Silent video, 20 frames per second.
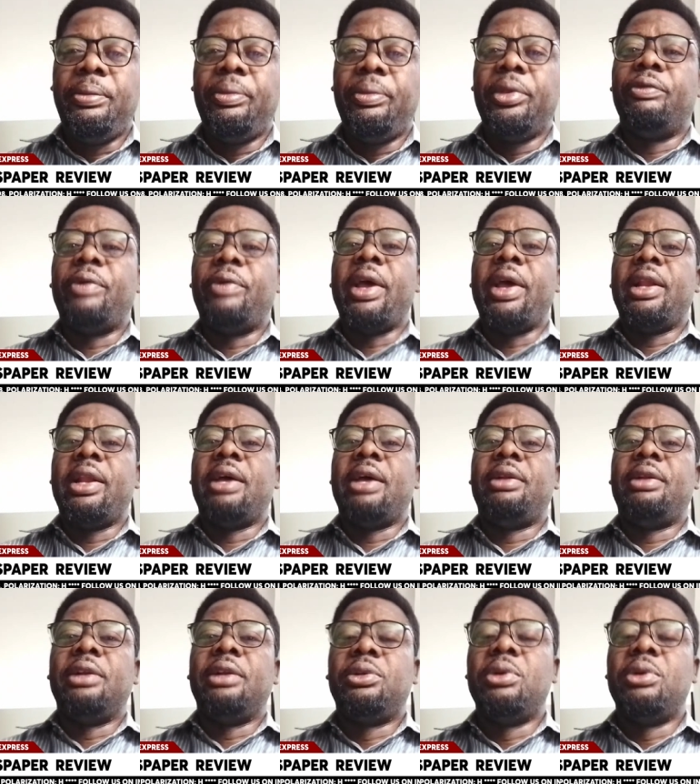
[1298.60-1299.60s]
You find out
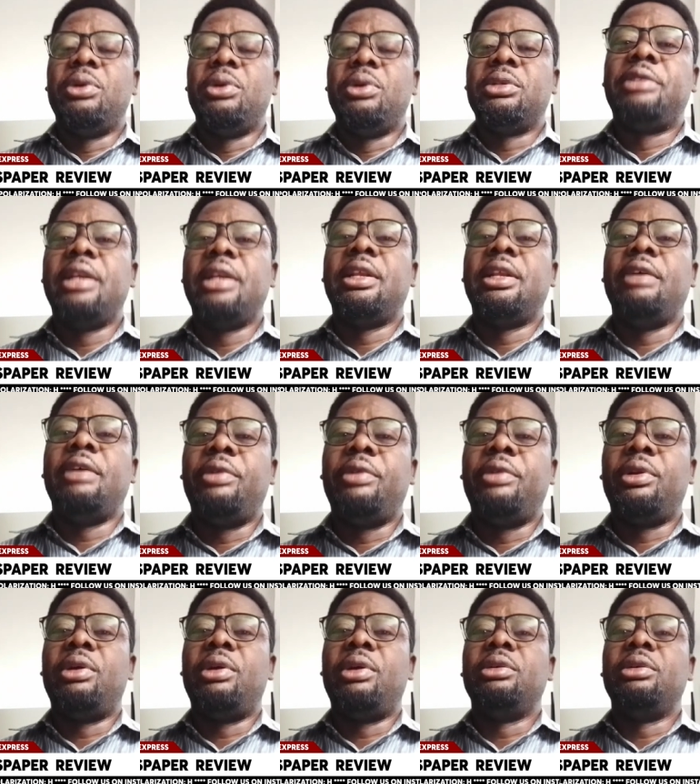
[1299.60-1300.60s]
that those that have stayed there for
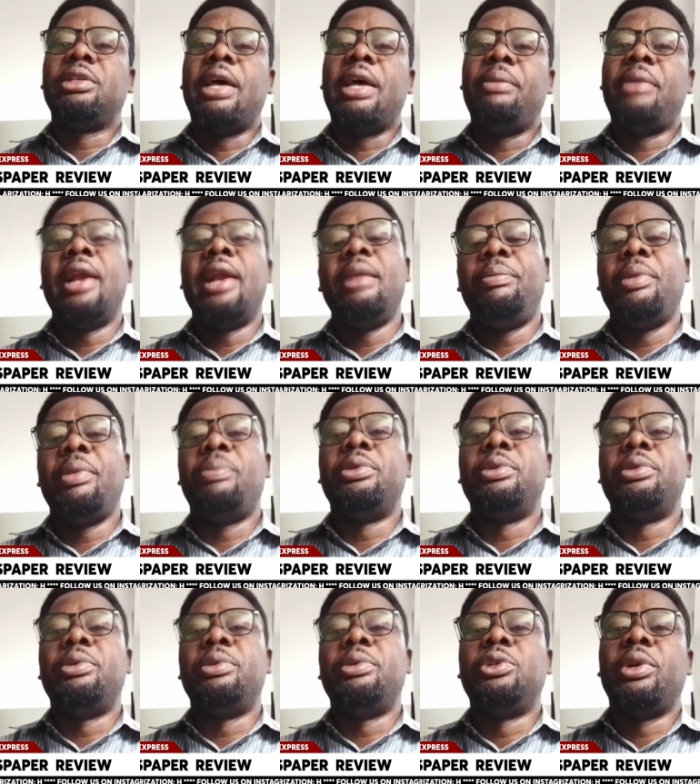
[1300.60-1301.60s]
a long time are the
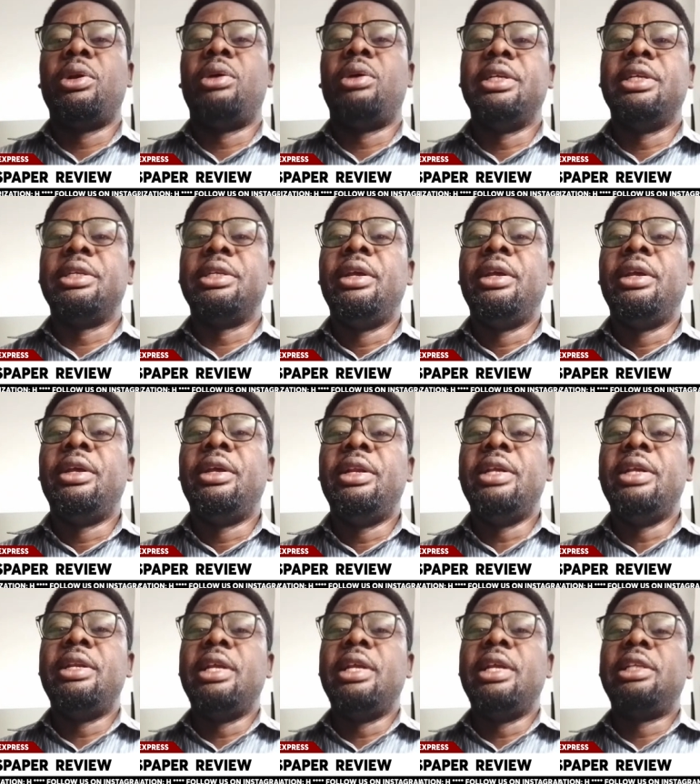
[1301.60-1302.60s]
people doing all this.
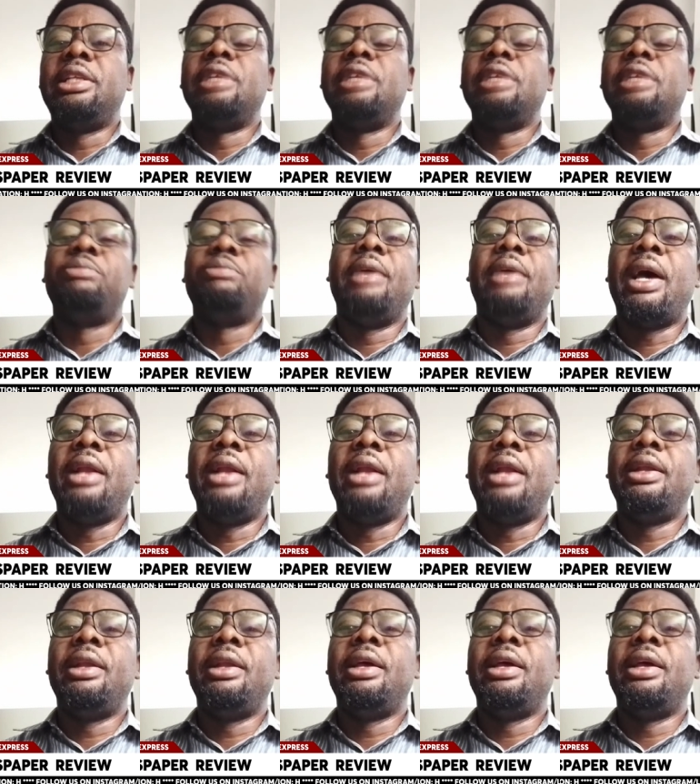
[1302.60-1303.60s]
The natives meet them
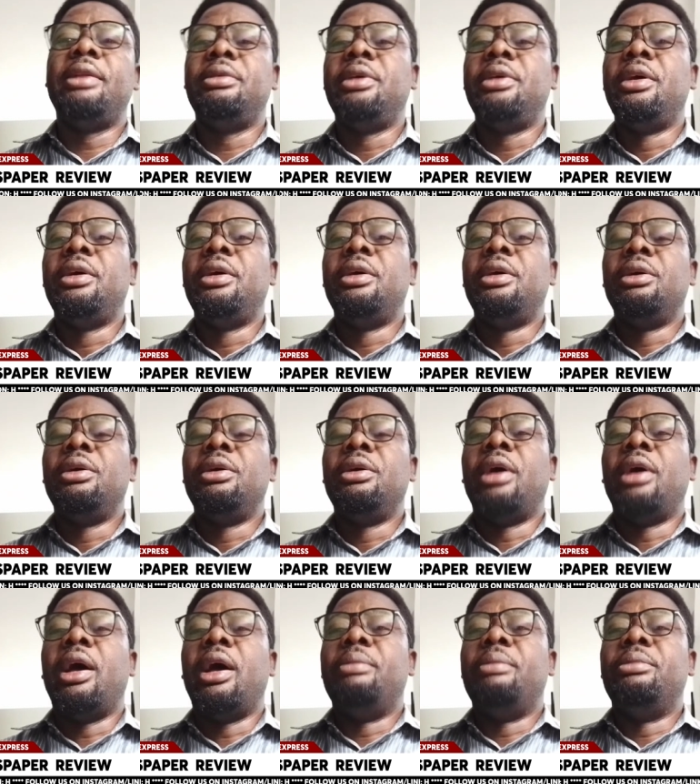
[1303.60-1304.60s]
and then
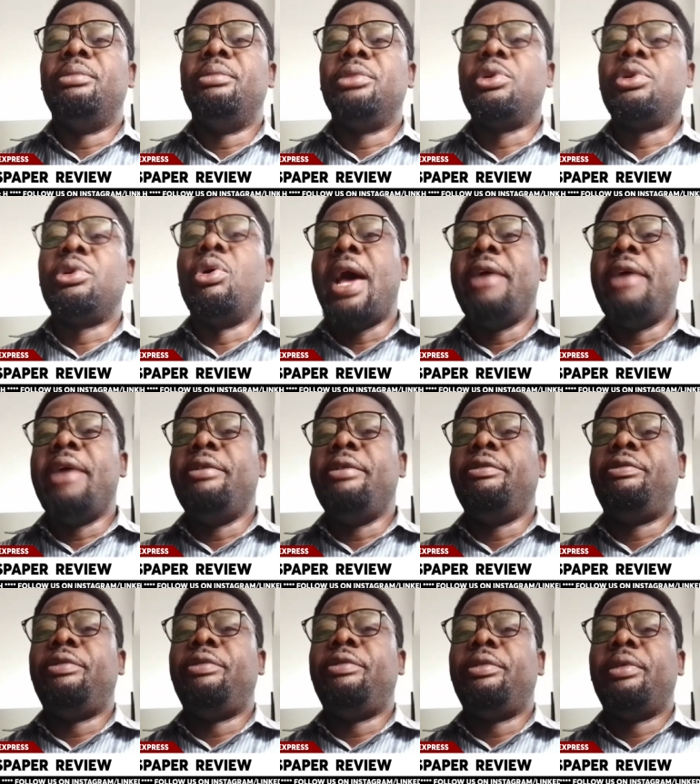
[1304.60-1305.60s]
um,
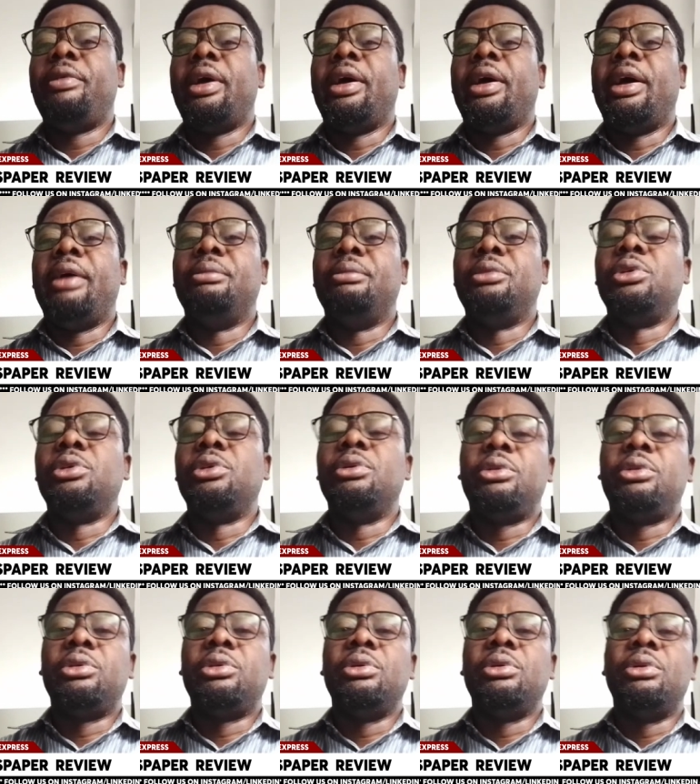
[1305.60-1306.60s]
connive um,
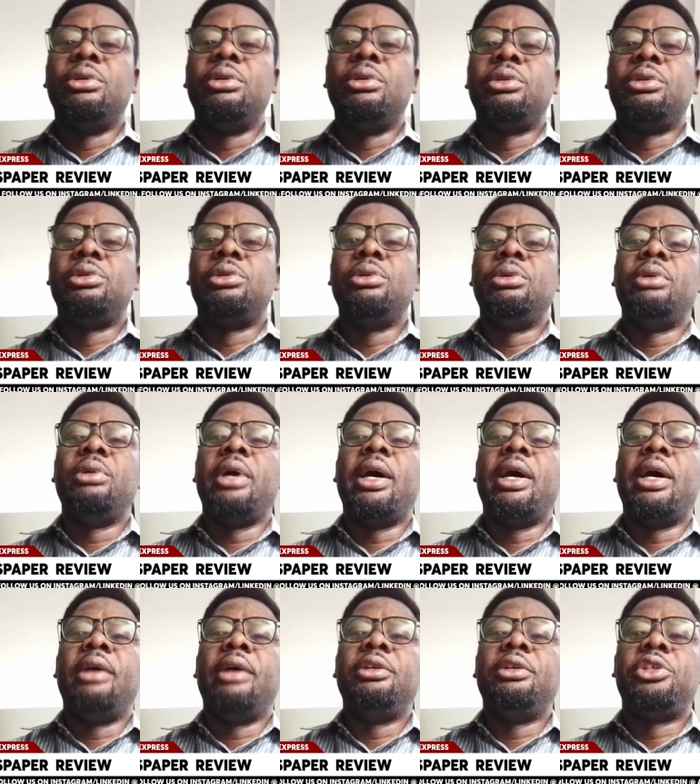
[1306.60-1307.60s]
to to to
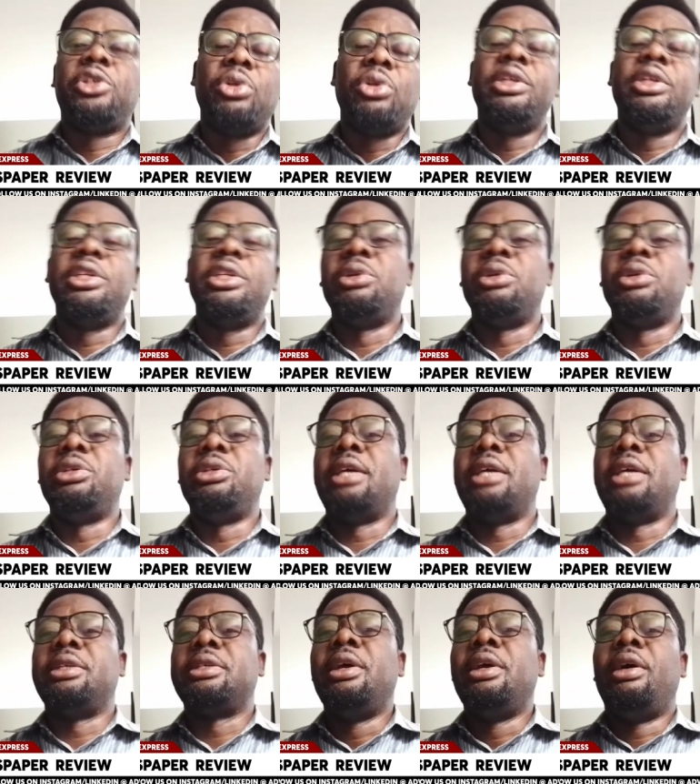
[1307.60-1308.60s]
uh, show the
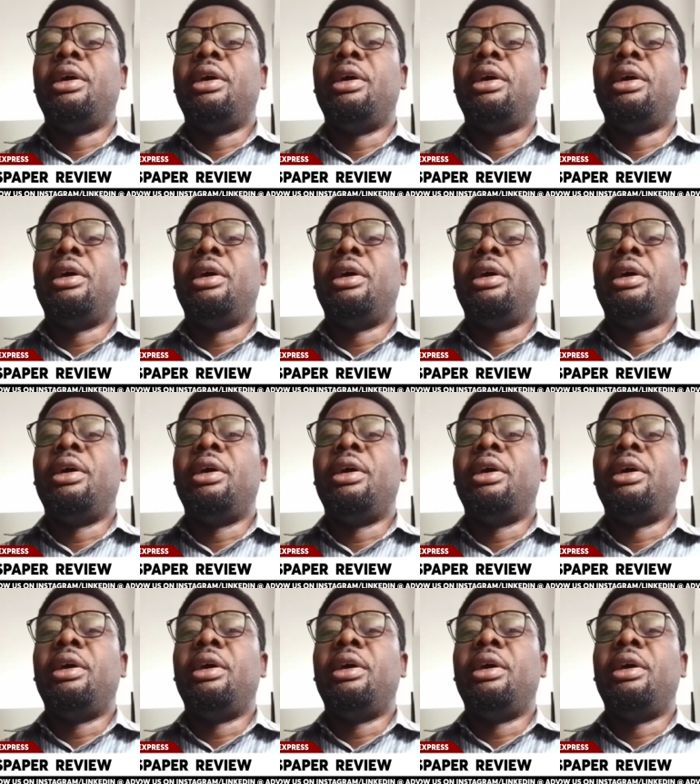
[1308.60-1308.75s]
soldiers,